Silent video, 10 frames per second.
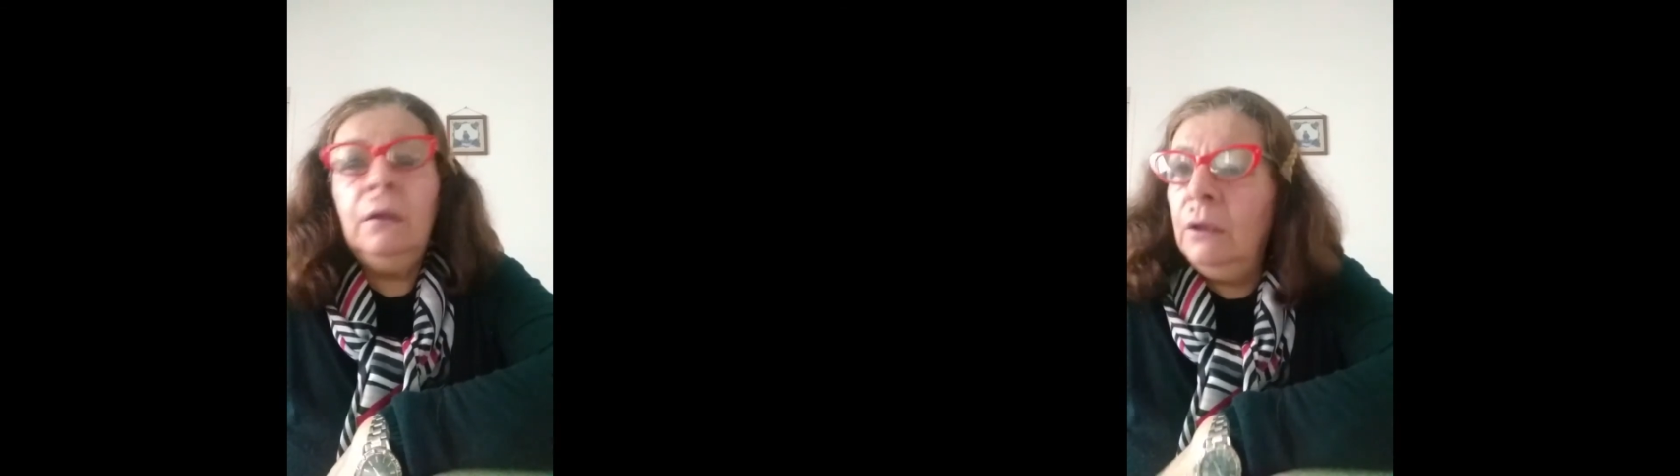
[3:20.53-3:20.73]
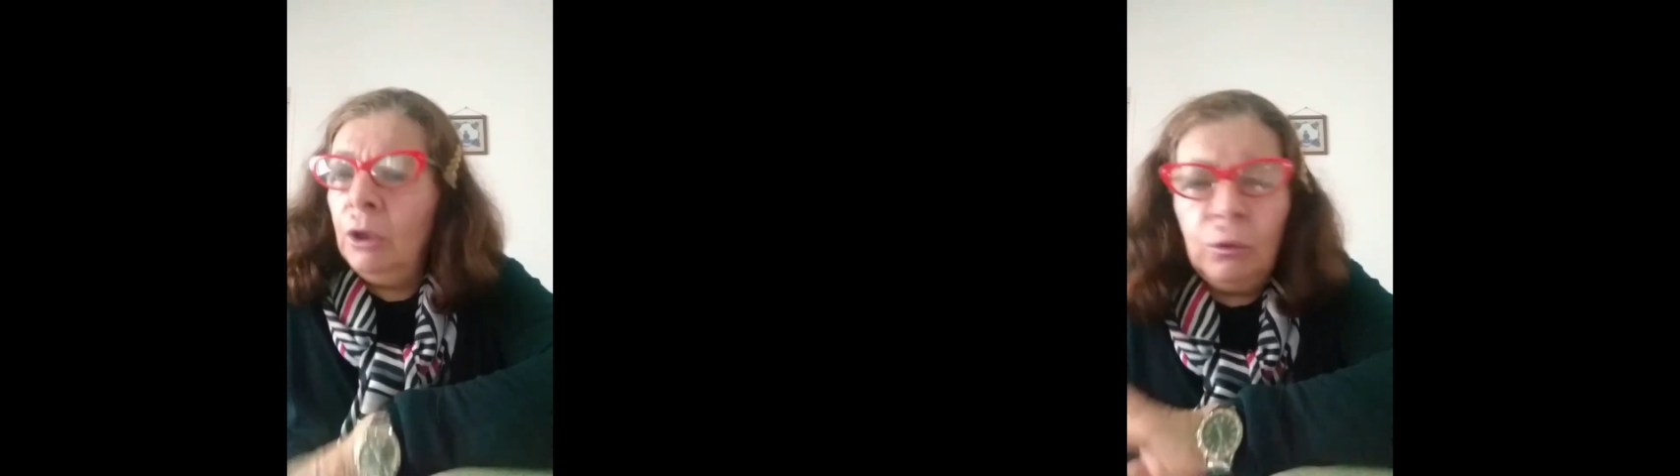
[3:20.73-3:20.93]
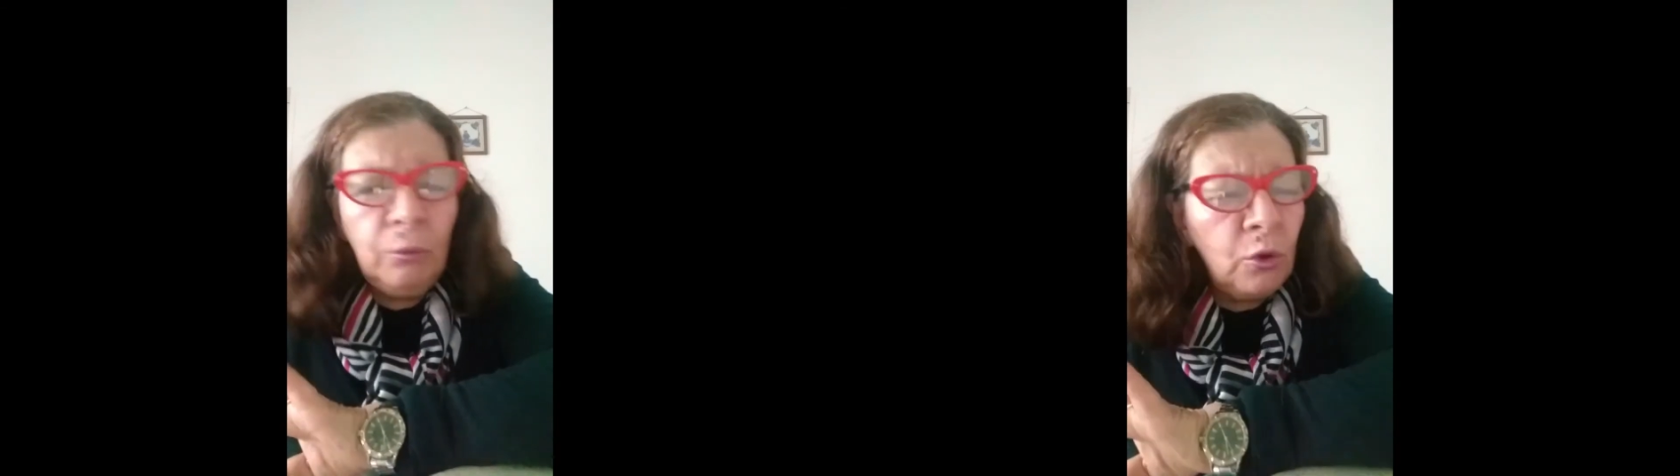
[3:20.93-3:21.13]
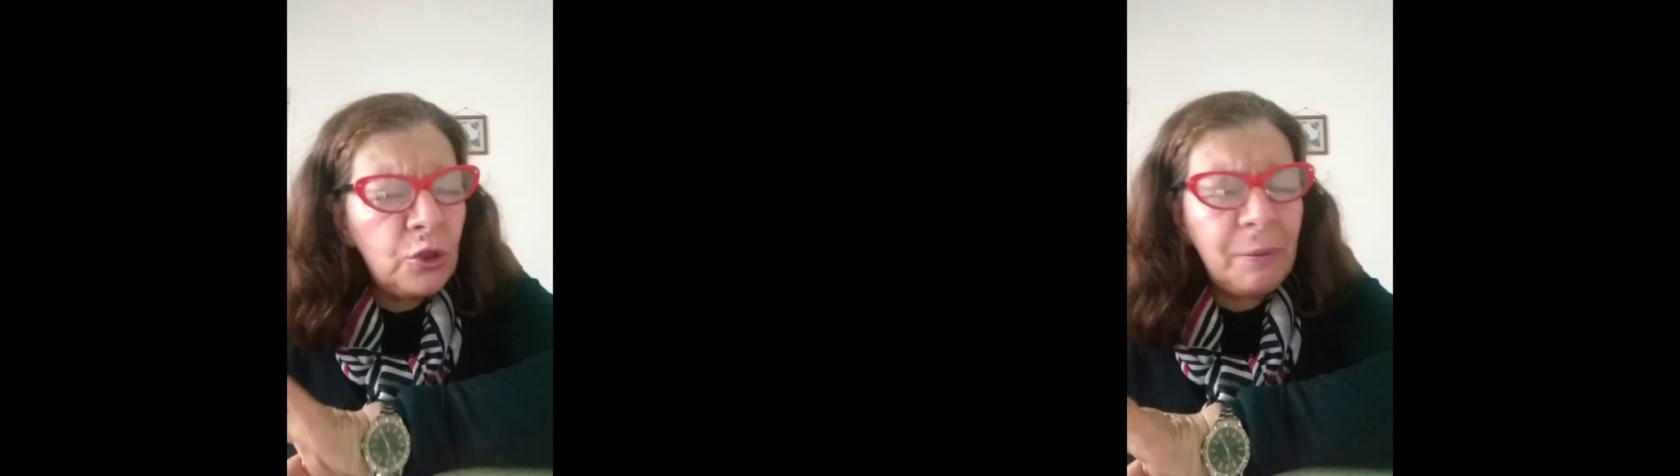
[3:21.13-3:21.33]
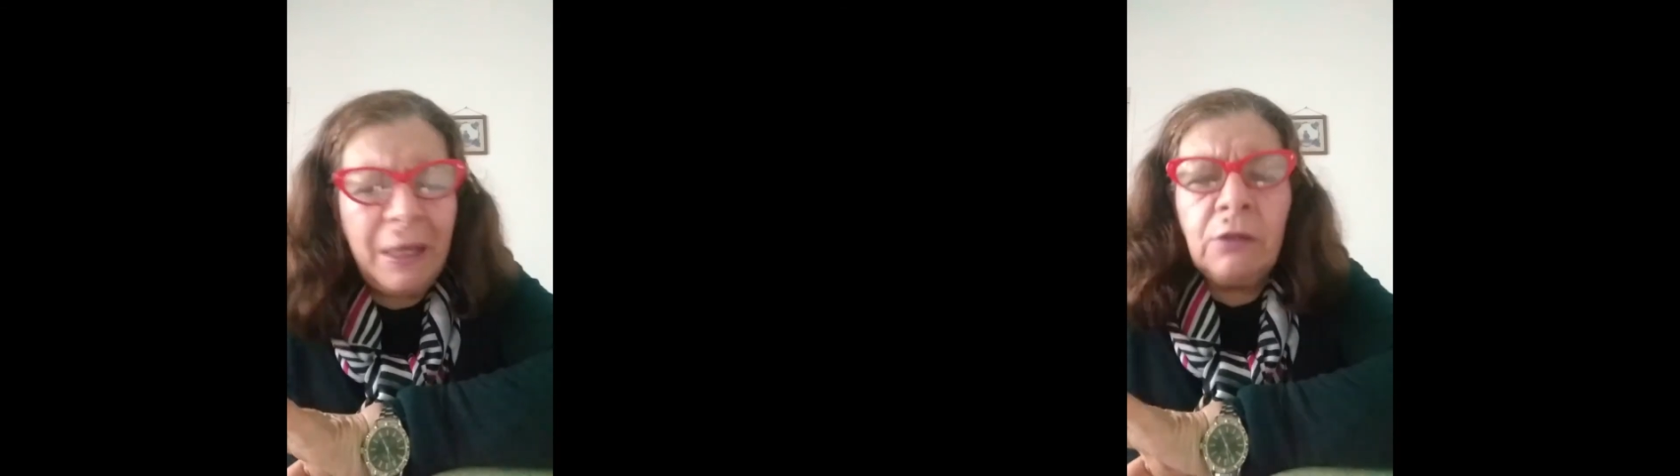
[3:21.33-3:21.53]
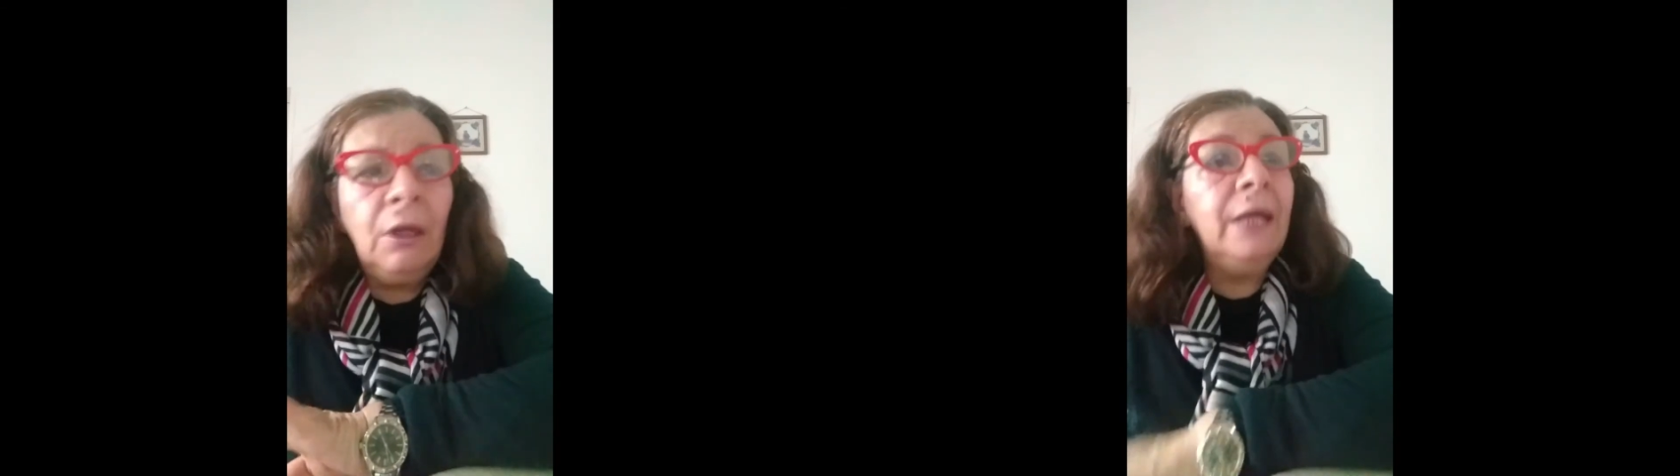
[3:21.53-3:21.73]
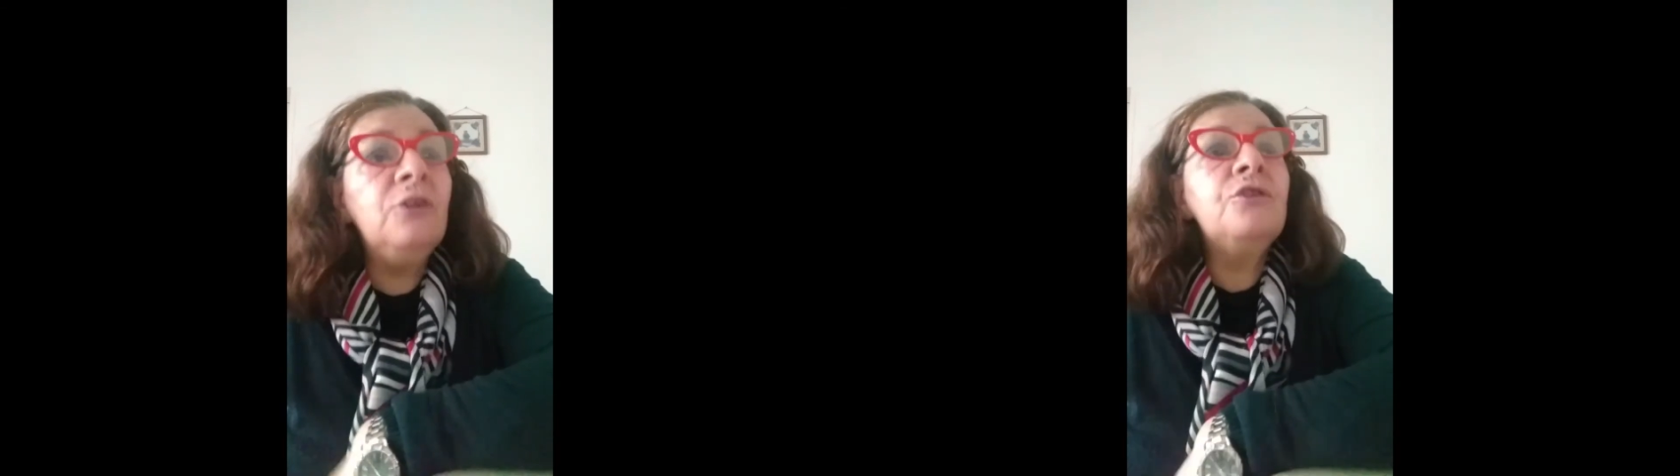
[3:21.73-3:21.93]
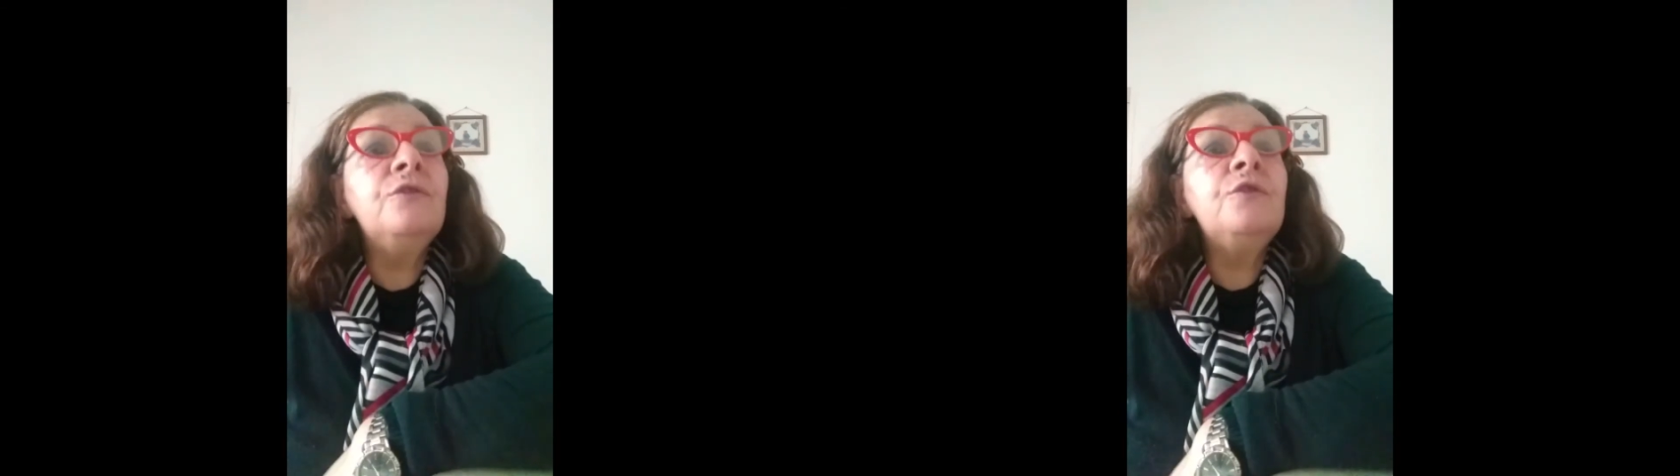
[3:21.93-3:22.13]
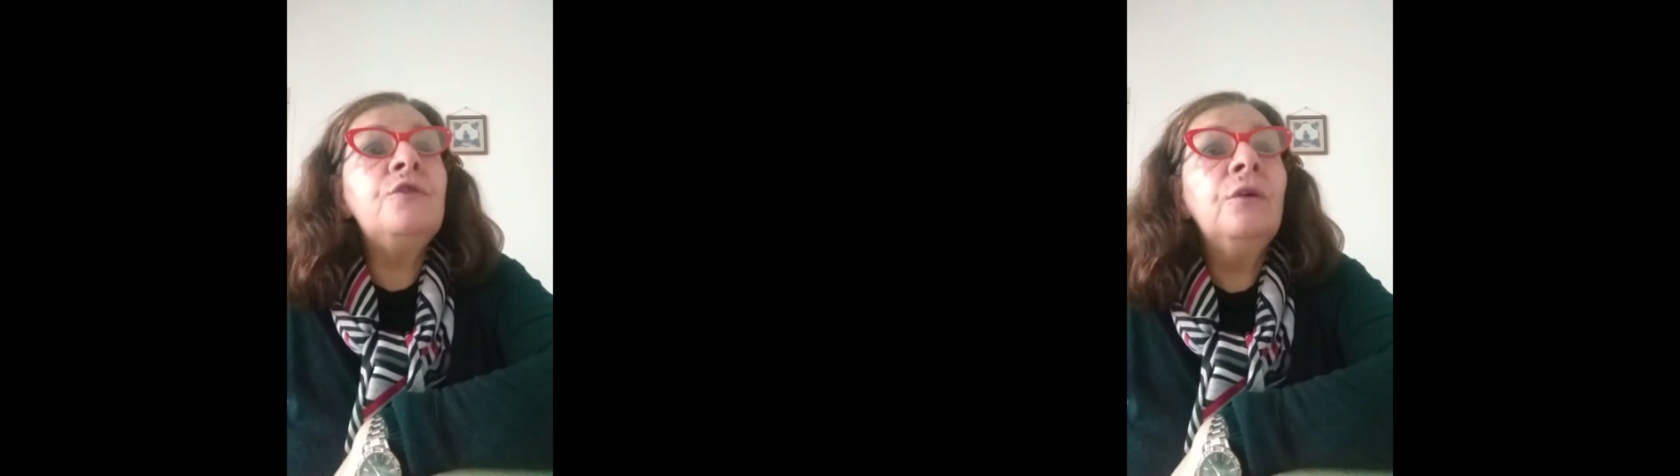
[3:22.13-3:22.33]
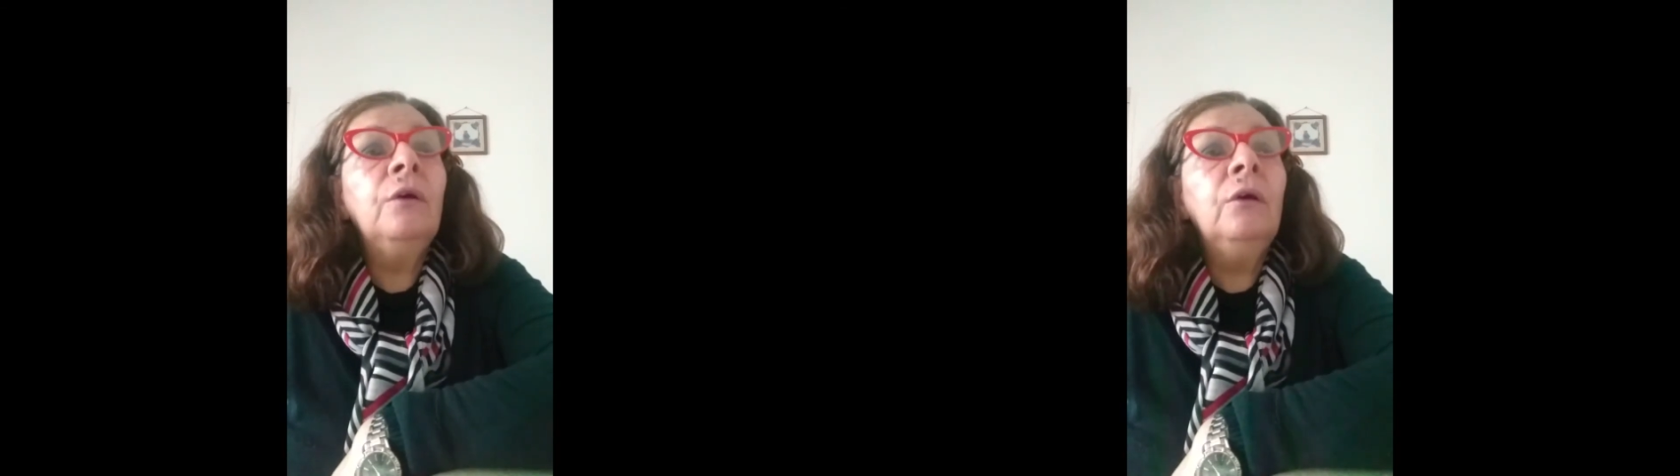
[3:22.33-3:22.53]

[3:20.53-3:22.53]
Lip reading: No more speculations.